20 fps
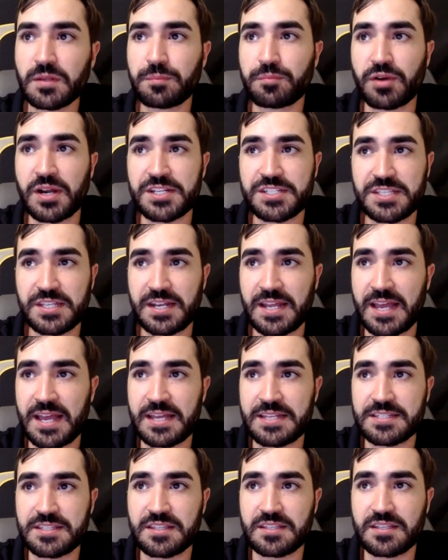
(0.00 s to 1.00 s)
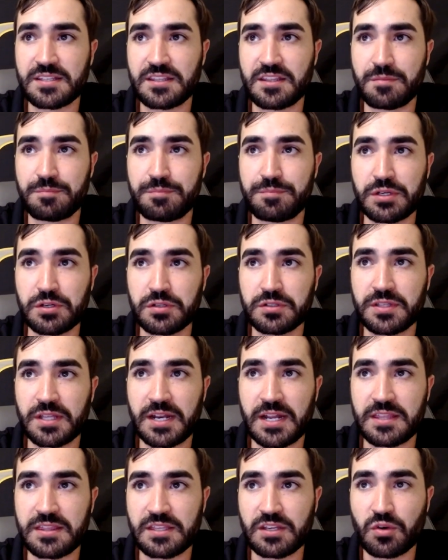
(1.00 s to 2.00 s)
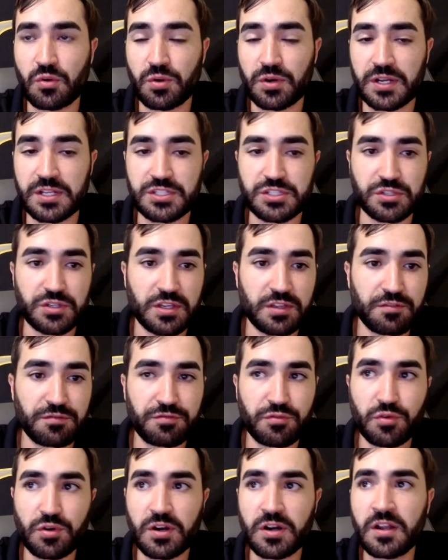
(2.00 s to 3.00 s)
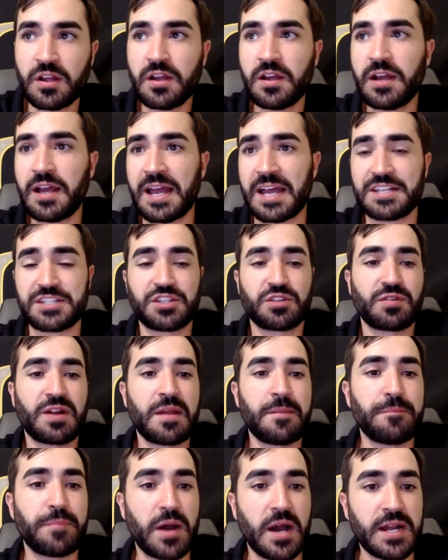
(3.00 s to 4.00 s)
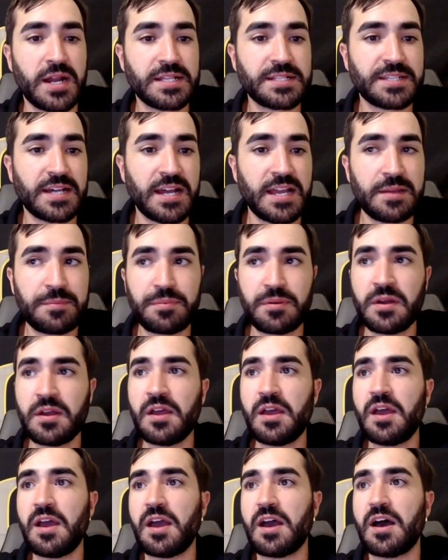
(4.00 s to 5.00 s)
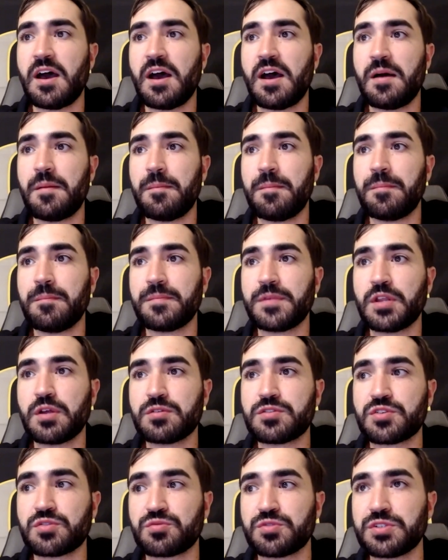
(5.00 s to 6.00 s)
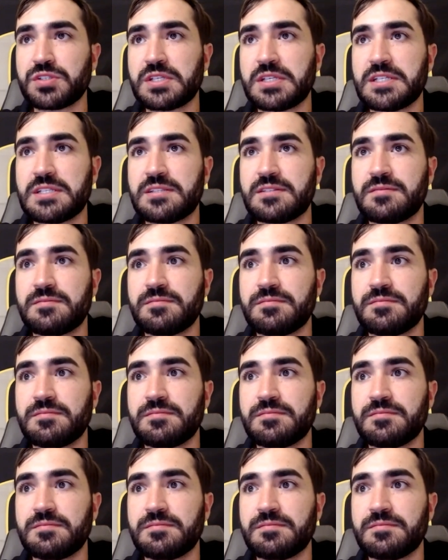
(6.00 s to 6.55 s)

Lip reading: Preston has the build that I think Oregon's looking for, has the right body type, to really,